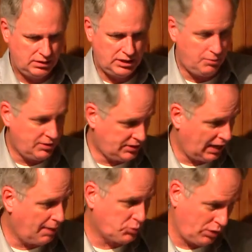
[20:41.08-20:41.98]
There have been
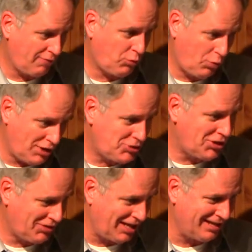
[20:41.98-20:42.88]
times when I've
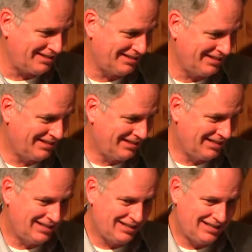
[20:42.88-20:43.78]
questioned that
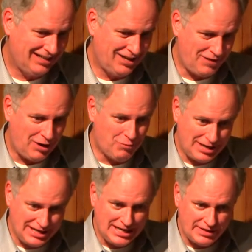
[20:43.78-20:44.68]
if I
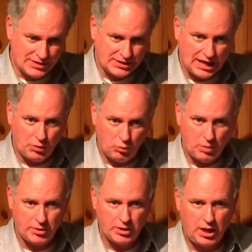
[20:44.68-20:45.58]
really needed this kind of
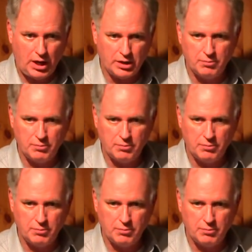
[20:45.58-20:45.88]
woman or not.